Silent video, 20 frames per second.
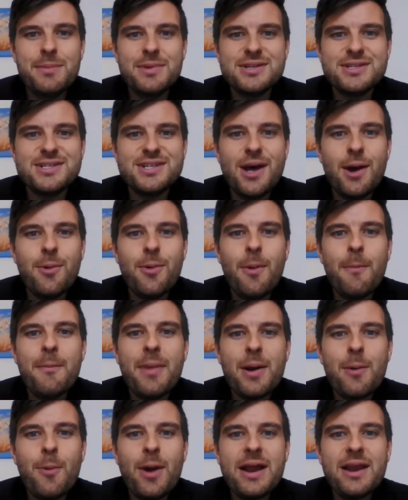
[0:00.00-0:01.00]
So
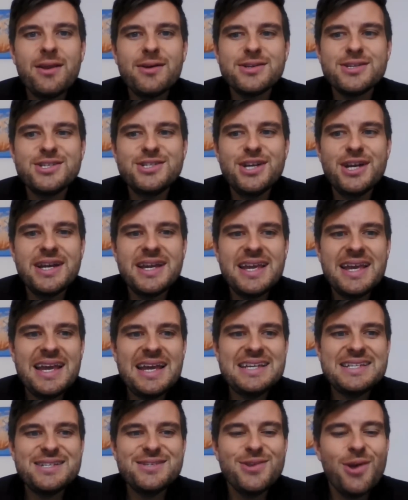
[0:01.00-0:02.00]
my weight loss journey
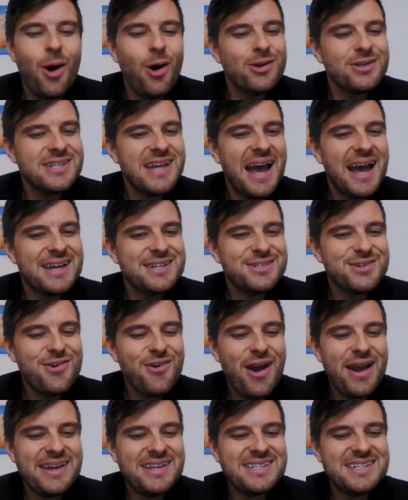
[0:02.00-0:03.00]
is not as
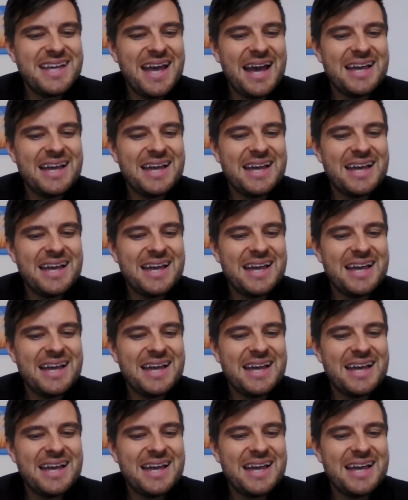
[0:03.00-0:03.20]
great